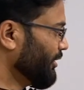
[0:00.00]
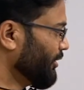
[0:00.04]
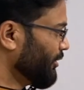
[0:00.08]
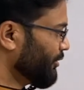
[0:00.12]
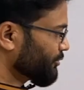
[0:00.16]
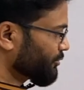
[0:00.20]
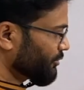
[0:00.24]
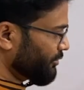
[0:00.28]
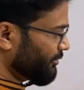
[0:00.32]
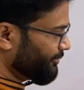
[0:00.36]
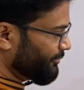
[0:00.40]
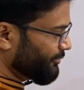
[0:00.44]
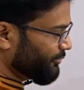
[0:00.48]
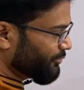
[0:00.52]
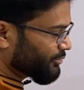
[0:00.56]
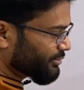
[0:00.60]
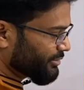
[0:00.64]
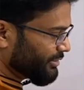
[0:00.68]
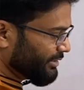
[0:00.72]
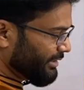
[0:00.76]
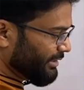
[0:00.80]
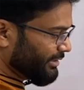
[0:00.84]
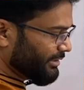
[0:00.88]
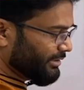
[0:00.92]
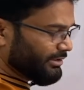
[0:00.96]
So if you
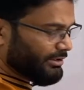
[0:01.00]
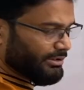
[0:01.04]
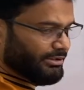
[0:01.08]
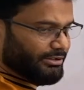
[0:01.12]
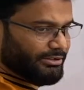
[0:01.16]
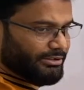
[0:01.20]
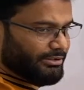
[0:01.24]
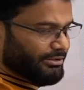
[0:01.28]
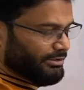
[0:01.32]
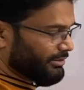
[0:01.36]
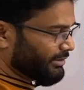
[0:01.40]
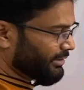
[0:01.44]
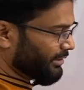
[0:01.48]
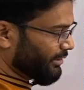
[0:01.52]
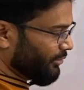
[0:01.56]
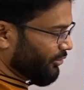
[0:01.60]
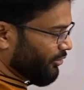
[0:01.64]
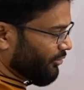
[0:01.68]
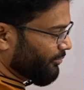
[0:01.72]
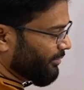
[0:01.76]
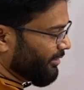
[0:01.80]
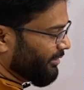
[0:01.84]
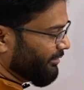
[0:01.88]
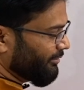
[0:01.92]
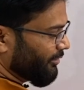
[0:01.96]
see the
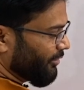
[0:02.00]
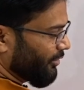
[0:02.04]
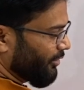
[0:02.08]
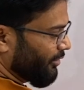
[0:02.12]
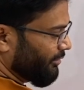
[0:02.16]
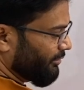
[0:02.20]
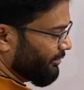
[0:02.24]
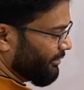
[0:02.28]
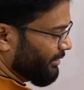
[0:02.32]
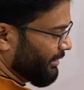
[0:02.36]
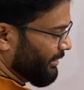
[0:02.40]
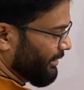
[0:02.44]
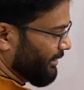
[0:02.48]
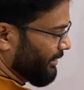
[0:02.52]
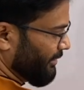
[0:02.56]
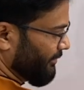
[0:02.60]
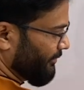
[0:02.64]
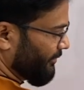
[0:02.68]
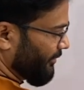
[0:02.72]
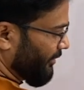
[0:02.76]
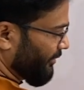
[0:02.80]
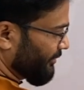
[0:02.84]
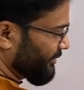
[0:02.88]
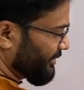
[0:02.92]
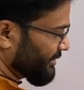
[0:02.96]
overall
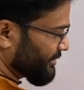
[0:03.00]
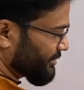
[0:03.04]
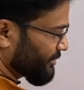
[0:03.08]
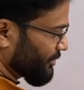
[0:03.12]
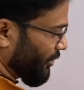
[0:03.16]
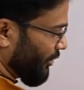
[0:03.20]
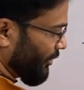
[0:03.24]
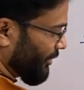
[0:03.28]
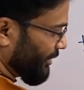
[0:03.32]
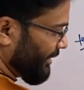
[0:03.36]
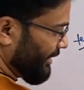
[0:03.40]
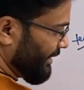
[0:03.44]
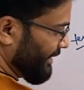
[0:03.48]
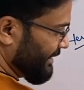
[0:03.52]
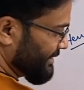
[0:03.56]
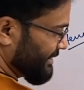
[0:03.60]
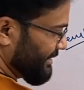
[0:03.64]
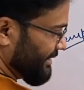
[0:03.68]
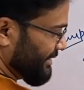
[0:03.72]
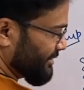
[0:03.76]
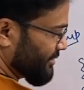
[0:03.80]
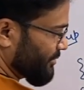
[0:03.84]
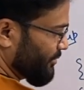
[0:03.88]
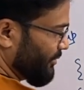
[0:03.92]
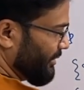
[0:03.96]
for the sorting is
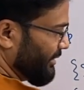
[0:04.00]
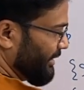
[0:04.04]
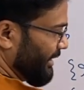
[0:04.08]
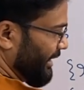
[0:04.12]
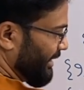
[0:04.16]
this one